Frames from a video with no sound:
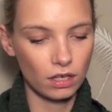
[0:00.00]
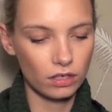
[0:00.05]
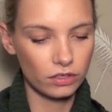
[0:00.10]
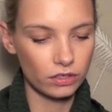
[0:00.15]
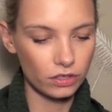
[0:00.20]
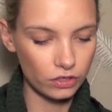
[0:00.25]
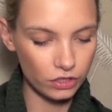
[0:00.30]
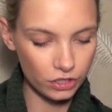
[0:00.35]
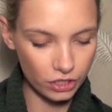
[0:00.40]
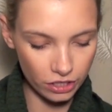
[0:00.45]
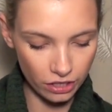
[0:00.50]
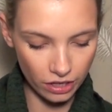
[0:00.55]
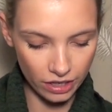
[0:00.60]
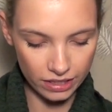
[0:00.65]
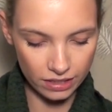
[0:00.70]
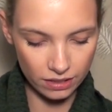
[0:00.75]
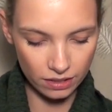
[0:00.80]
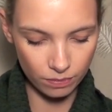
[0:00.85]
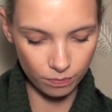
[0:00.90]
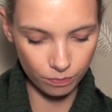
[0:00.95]
So just a
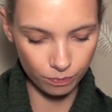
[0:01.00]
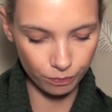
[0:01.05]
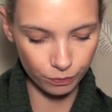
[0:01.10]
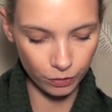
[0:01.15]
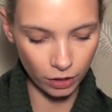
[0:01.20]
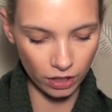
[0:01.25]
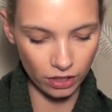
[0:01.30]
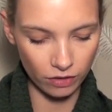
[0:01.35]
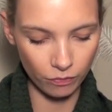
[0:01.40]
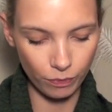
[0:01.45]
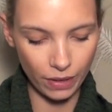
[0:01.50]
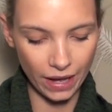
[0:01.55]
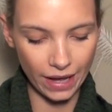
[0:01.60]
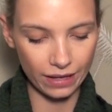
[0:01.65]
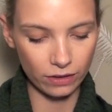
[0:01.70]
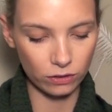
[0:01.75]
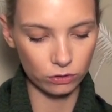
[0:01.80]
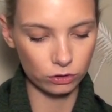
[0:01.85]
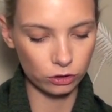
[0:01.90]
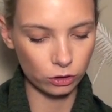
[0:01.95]
nice kind of
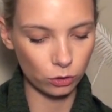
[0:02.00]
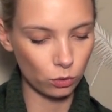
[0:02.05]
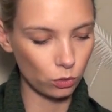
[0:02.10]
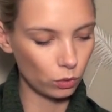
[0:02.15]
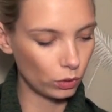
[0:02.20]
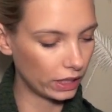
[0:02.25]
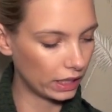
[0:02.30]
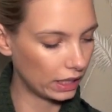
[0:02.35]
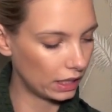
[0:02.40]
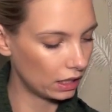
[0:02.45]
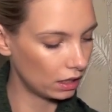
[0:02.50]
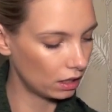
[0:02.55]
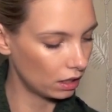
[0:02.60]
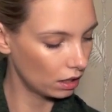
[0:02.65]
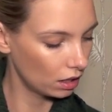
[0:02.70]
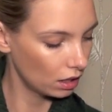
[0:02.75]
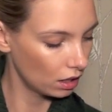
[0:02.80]
pale, tawny